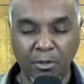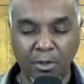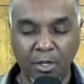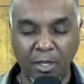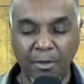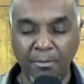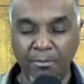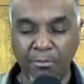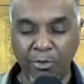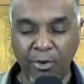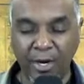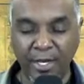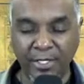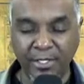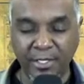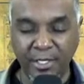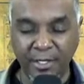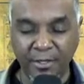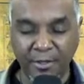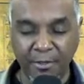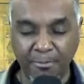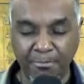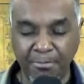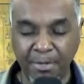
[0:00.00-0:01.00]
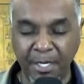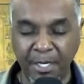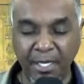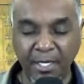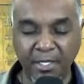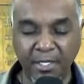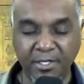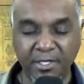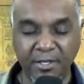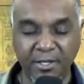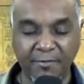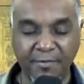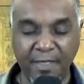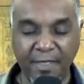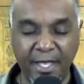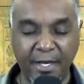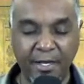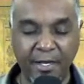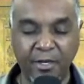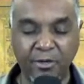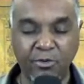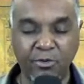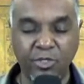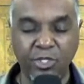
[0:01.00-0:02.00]
Embracing the peace of that
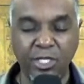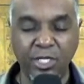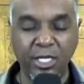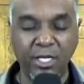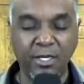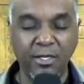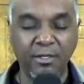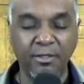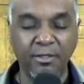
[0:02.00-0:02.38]
energy.